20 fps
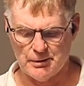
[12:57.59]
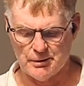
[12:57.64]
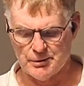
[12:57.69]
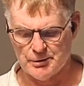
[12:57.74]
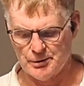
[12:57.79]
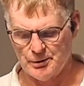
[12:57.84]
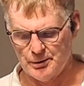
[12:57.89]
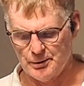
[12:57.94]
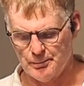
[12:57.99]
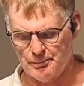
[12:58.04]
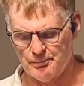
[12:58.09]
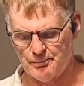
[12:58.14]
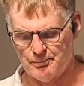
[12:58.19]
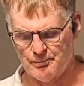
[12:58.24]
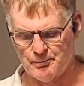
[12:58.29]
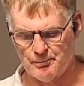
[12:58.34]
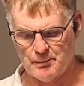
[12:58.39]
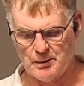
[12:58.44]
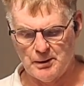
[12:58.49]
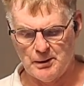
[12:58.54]
So
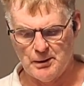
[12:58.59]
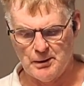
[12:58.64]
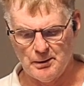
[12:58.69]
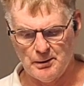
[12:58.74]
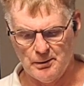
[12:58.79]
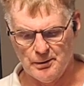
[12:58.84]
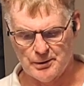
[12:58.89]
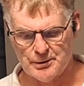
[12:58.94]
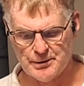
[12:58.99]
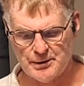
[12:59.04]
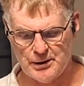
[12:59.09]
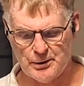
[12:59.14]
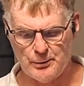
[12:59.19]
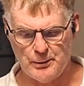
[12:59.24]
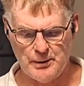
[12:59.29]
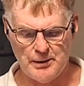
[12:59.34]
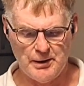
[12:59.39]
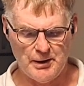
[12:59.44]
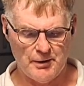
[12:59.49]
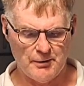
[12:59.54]
it looks like
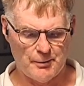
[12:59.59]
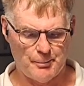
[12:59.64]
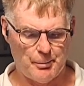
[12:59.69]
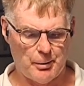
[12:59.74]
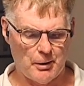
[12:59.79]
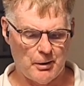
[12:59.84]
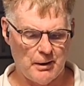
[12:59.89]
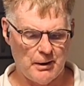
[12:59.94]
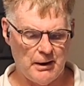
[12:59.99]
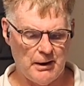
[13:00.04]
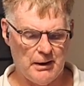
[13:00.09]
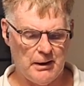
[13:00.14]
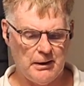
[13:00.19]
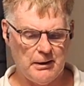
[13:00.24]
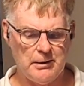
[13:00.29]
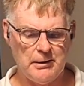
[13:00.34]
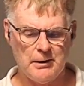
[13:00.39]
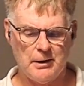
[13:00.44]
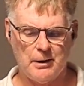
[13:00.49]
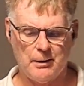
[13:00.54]
we have a part
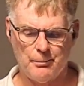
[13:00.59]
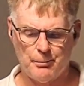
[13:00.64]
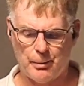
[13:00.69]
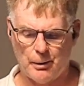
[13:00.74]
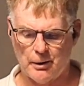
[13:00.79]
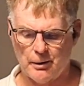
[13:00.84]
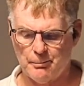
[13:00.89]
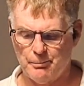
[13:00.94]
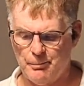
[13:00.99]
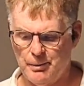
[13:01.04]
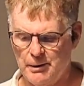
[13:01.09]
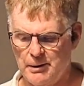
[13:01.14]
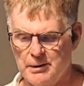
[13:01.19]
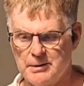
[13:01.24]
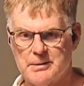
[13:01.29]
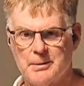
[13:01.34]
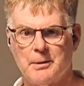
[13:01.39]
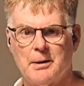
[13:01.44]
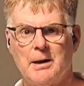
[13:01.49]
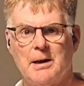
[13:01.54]
A and part B,
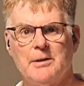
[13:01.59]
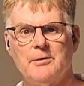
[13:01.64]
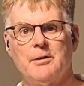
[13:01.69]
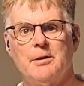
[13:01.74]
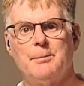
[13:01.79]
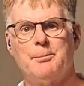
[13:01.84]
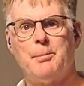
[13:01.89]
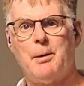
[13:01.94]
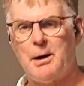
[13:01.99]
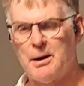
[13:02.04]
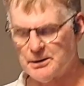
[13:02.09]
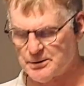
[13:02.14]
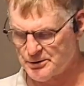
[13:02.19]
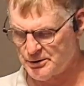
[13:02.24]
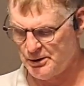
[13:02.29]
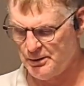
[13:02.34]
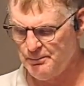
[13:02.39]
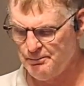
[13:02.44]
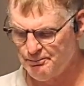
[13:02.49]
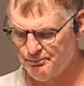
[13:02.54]
some kind of an
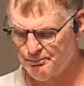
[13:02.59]
epoxy.